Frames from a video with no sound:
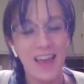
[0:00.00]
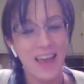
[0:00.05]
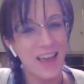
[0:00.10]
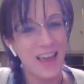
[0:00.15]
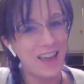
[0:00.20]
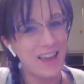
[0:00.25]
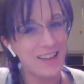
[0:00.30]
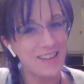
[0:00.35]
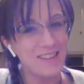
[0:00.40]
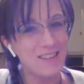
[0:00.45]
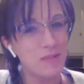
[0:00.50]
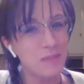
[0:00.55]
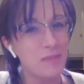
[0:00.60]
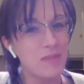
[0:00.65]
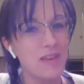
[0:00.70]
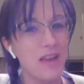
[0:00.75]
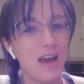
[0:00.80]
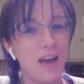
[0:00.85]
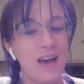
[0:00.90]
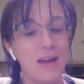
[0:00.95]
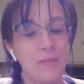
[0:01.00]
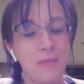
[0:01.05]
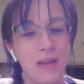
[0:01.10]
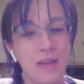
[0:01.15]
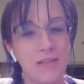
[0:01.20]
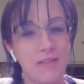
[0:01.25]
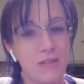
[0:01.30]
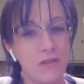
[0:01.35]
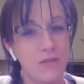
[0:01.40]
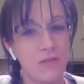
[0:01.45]
and some um,
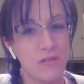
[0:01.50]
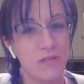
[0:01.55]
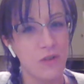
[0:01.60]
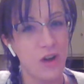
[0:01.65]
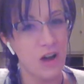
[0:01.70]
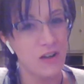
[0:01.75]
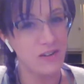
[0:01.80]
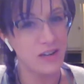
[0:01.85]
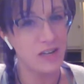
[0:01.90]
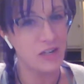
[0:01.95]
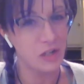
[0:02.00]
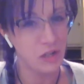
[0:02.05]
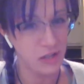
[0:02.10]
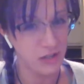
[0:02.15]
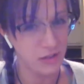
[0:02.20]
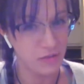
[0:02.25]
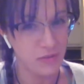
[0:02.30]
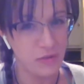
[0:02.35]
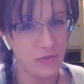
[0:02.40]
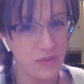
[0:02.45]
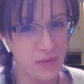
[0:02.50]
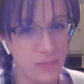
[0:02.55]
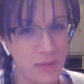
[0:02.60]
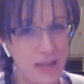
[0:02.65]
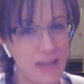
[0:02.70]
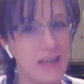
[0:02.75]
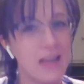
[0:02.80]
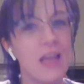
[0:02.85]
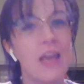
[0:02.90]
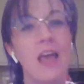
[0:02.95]
exclusive content just for
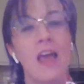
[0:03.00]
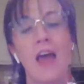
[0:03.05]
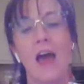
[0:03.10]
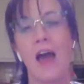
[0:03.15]
Ribbon.